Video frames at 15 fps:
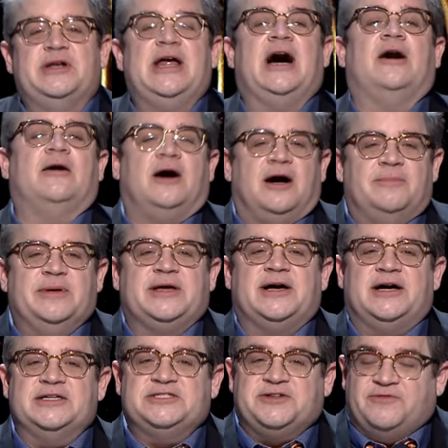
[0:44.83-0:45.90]
Now, uh,
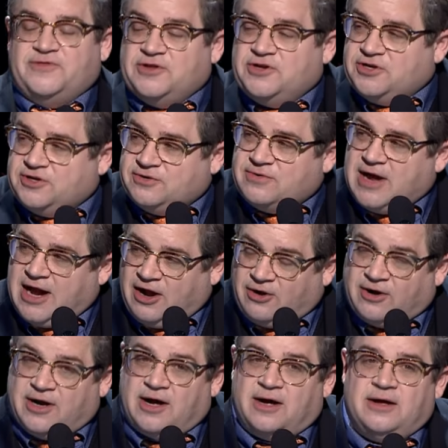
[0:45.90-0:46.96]
because of the new
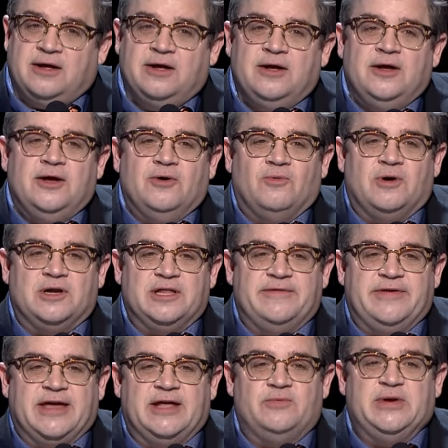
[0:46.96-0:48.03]
era we're
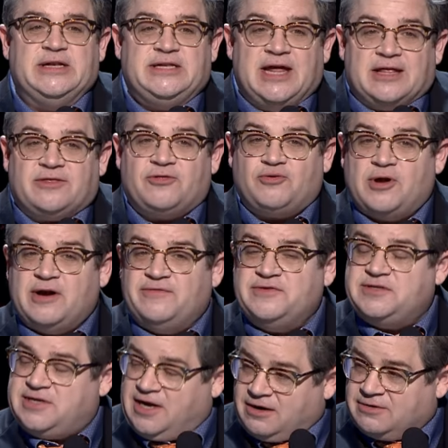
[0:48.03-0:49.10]
living in, we take the threat of
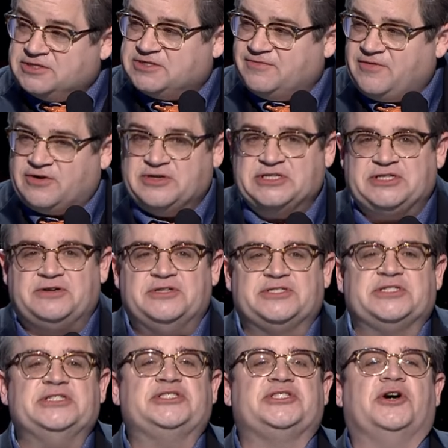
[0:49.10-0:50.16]
terrorism very
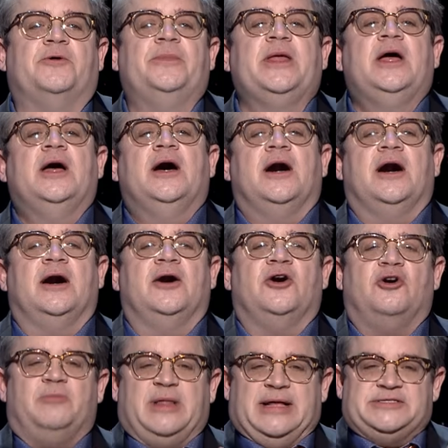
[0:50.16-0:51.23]
seriously. So, uh,
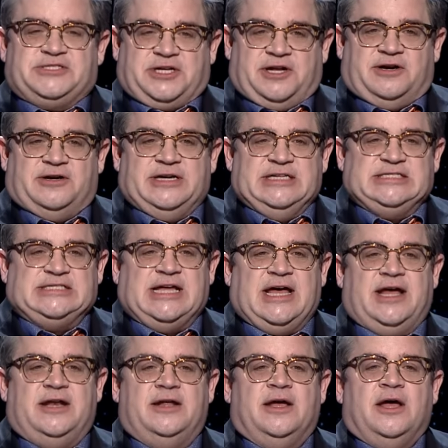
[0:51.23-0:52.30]
Homeland Security
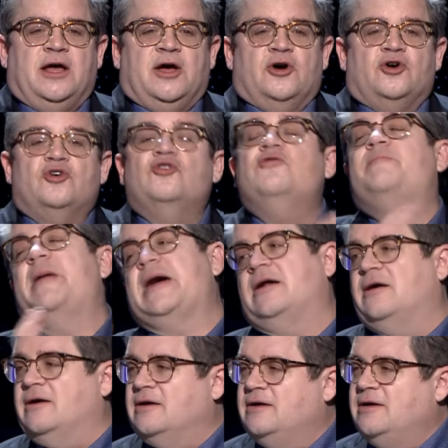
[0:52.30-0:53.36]
said, who
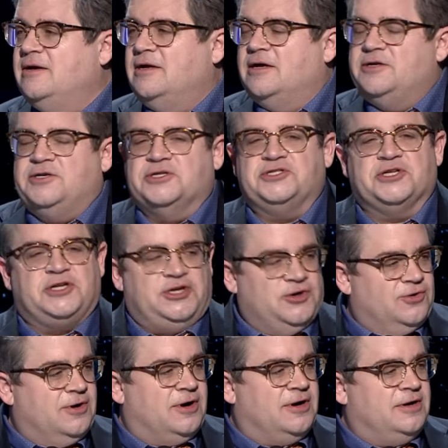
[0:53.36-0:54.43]
better to
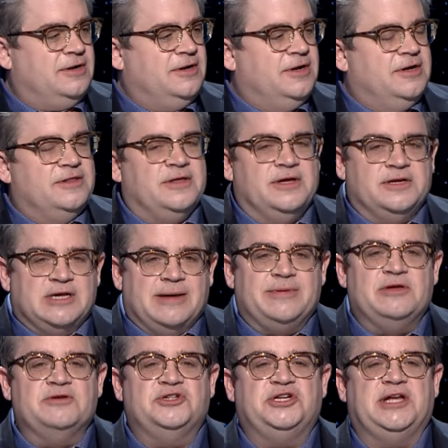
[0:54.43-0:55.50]
secure the
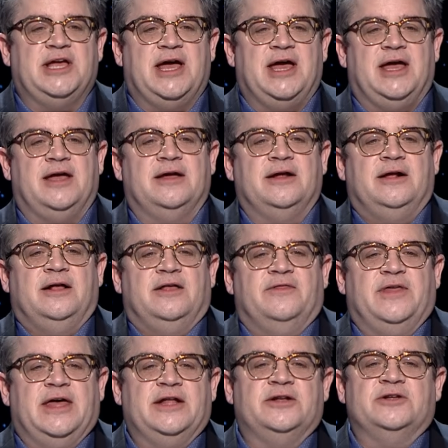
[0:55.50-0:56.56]
WGA
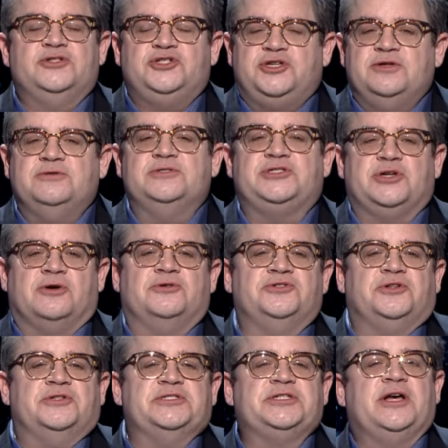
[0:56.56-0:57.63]
than two
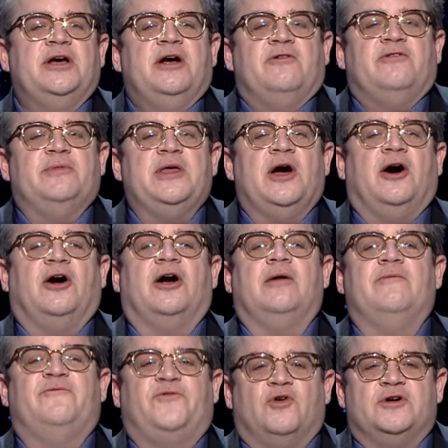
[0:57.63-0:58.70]
soldiers from the
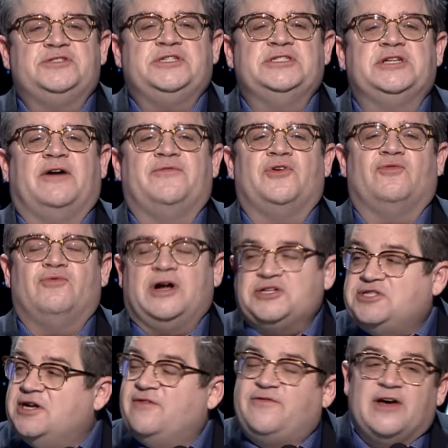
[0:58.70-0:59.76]
armed forces of the
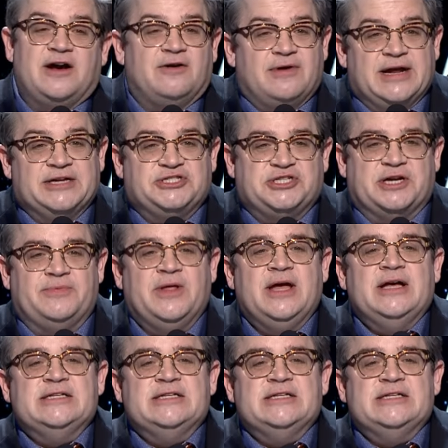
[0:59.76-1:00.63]
Russian Federation?